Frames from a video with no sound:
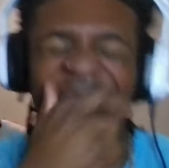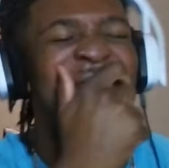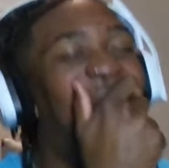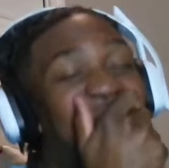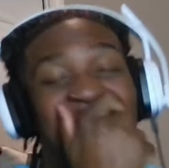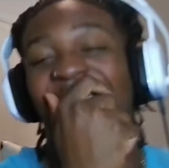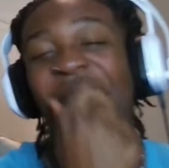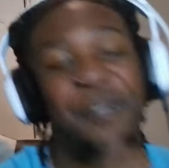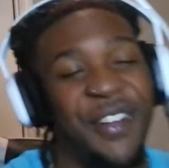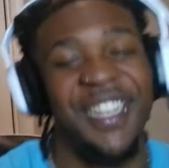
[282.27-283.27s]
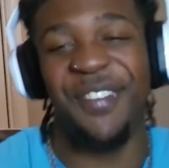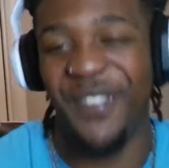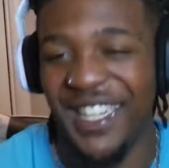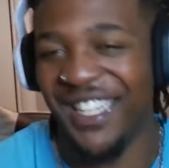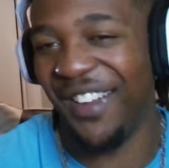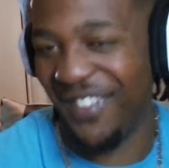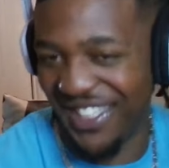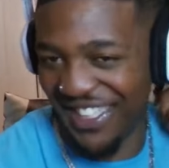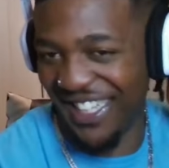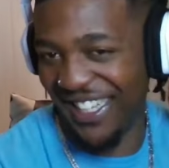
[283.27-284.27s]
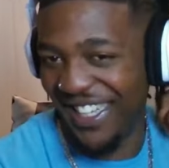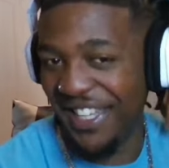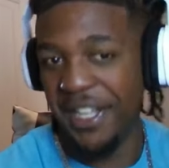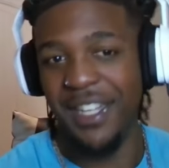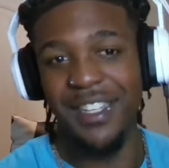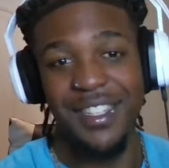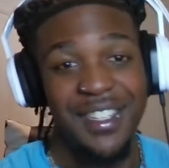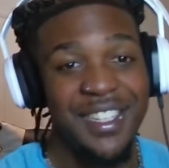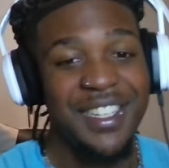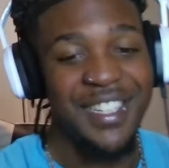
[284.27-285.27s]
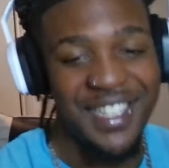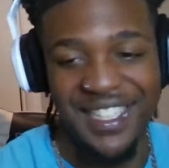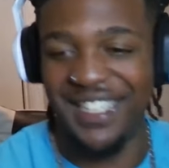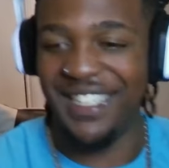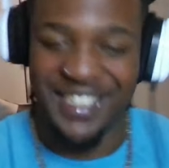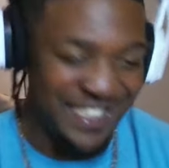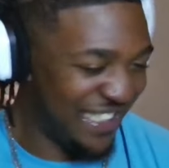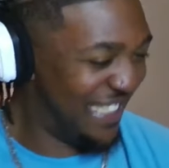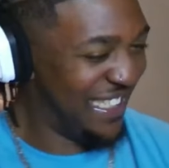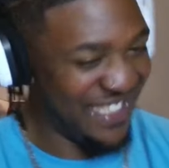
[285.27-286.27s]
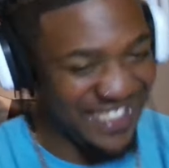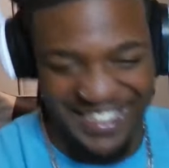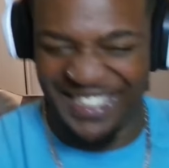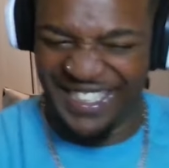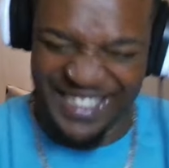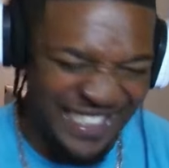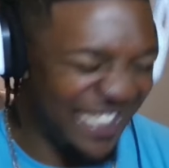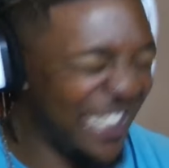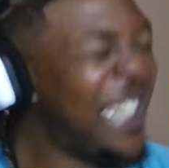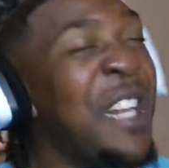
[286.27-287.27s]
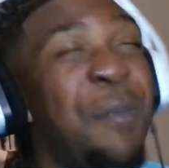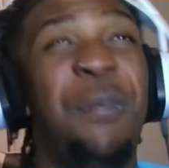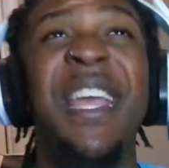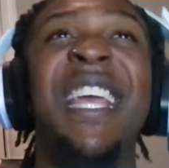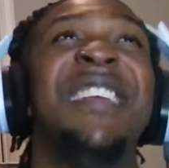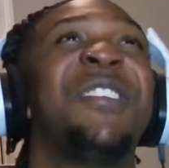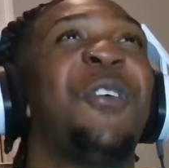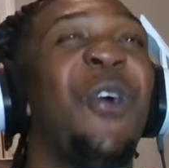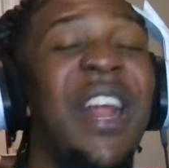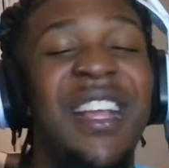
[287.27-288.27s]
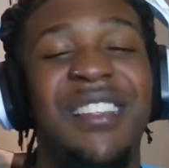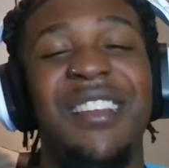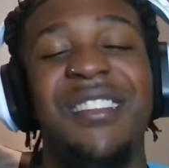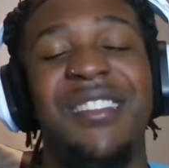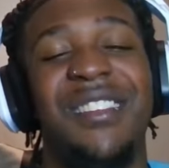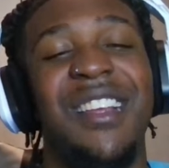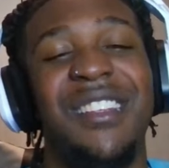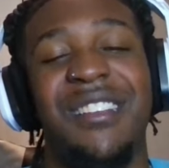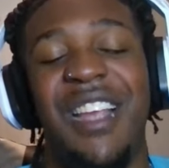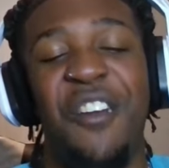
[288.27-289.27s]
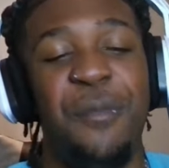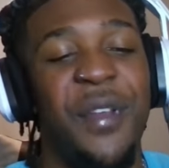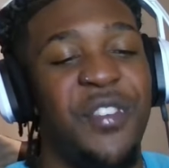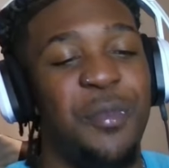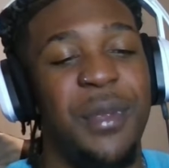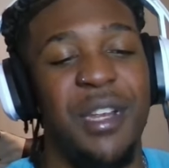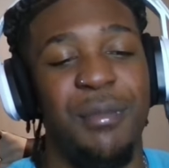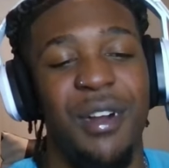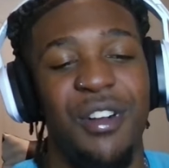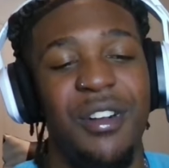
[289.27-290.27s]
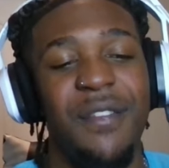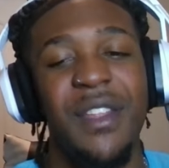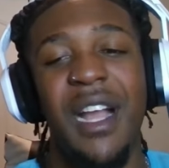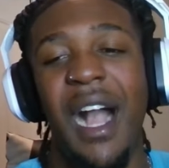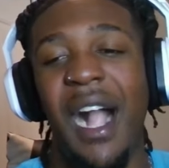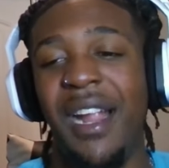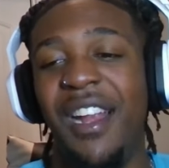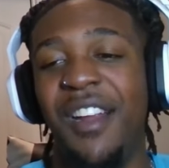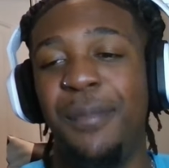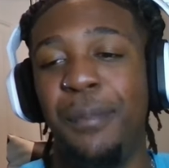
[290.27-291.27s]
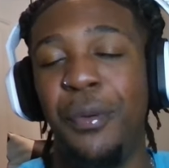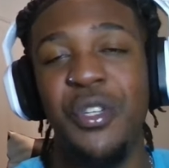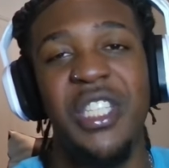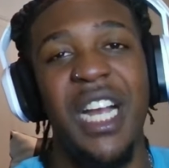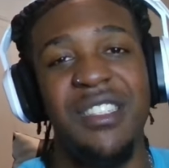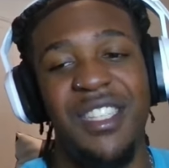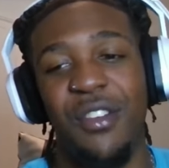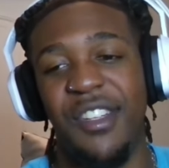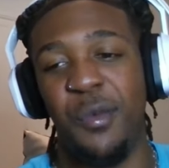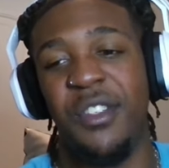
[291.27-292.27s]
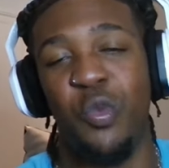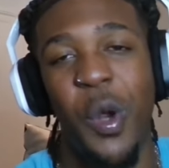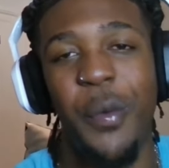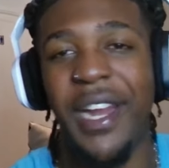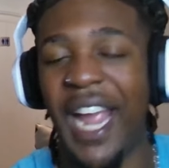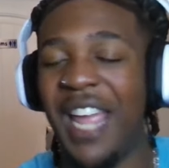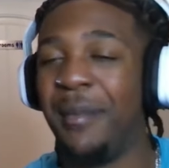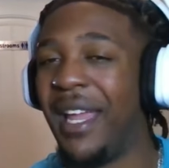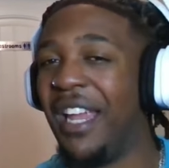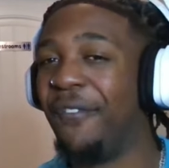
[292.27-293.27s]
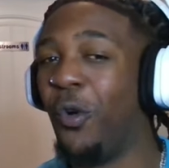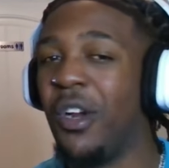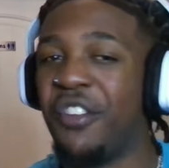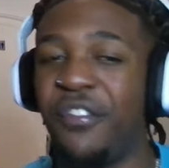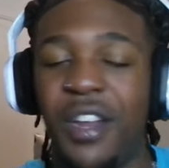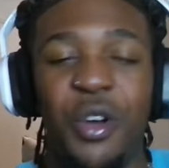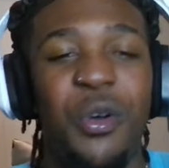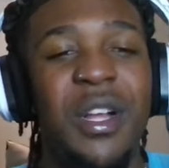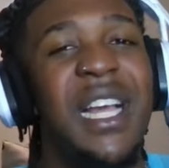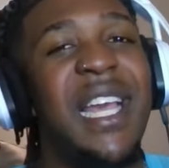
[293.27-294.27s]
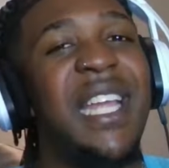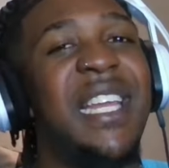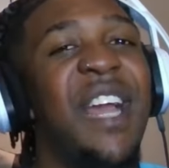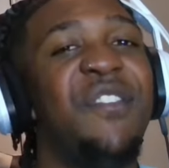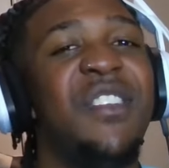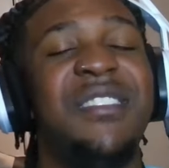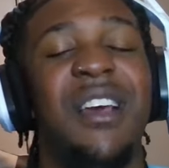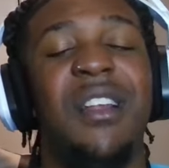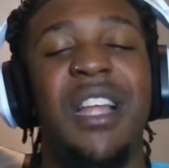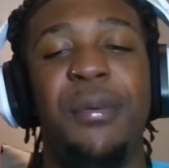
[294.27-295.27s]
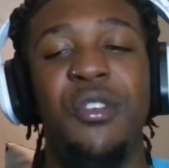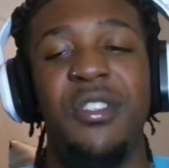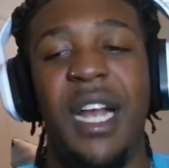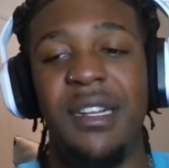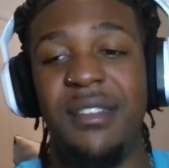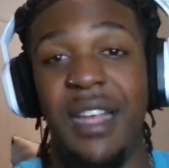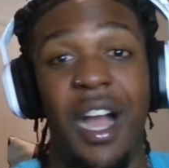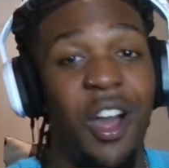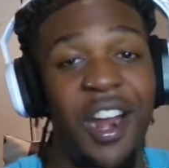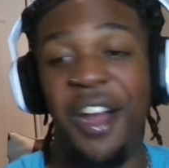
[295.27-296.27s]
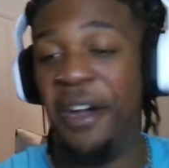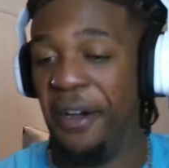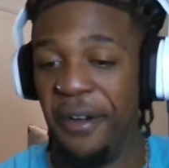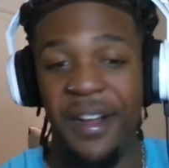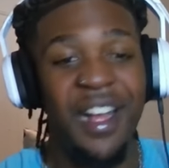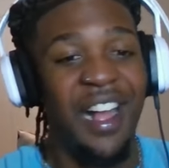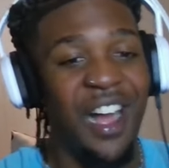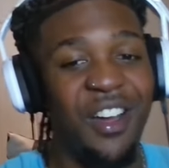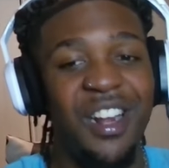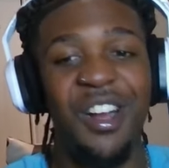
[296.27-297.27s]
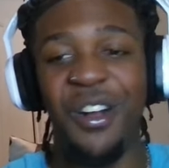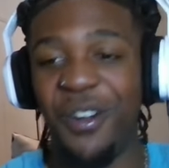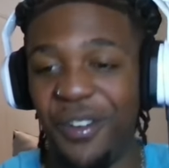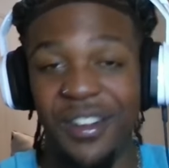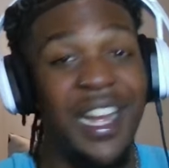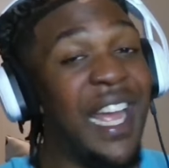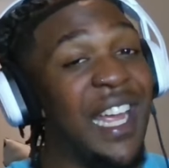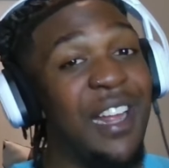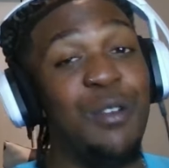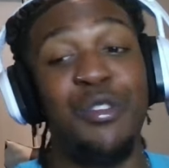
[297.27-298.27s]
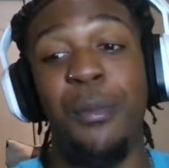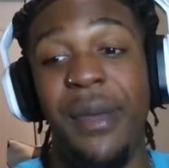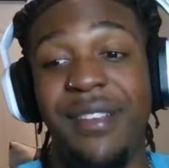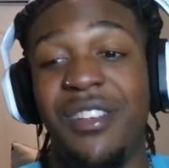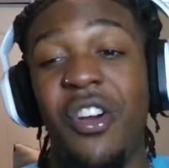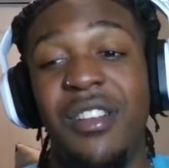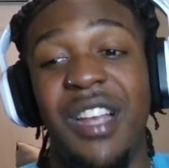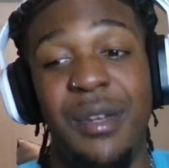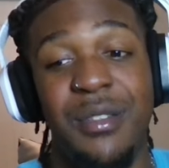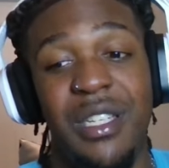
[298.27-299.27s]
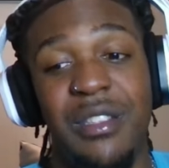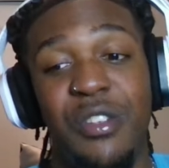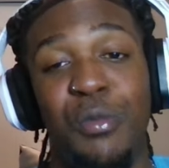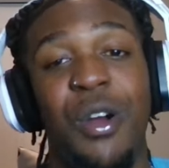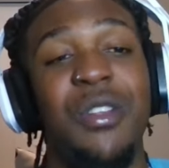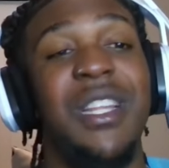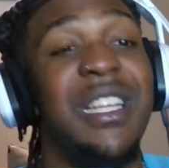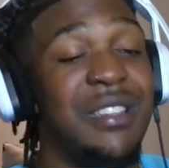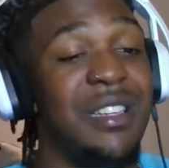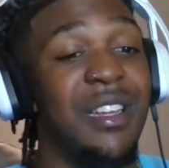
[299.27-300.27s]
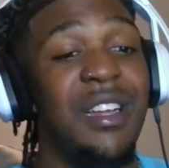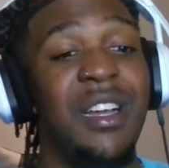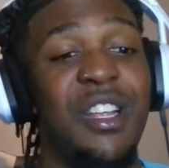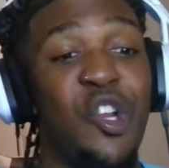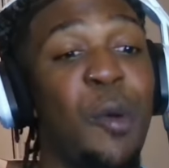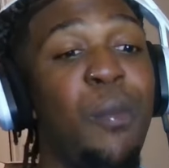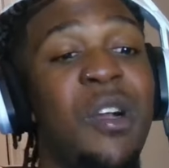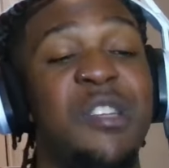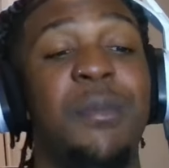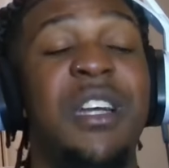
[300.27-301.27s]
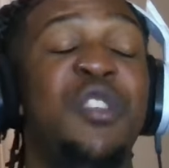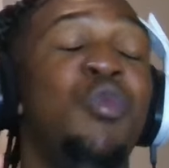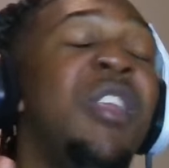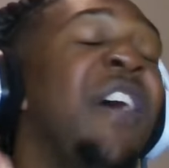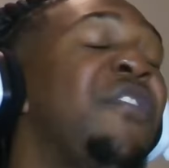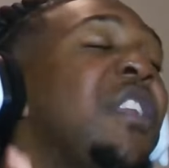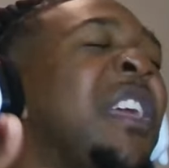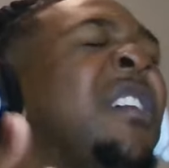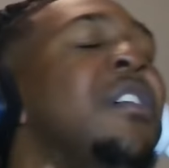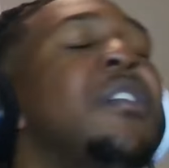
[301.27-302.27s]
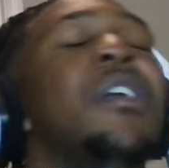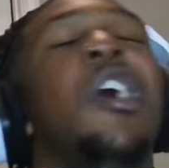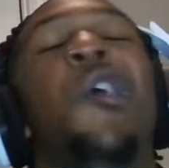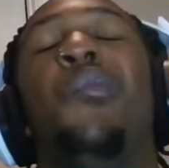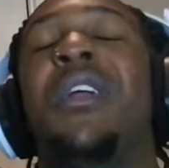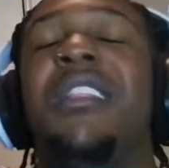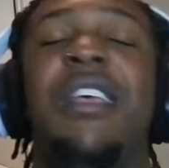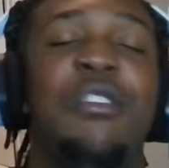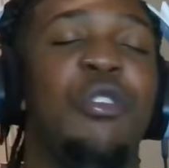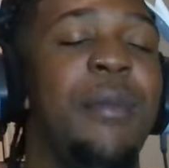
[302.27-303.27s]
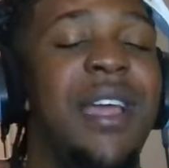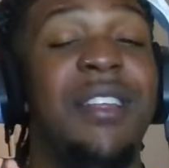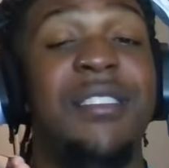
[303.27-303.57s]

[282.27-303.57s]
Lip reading: I'm finna hop on this bitch. Let me chill out. Yeah. This beat is crazy. This is such a South Memphis beat, bro. I can hear Pooh Shiesty on this one. Squidward came in for his flow. He definitely sounded like Pooh Shiesty. He said, hold on. Hold on. Hey, on some big scar type shit too, bro. Listen, your boy Smudge, you definitely cooked up with this one, man. This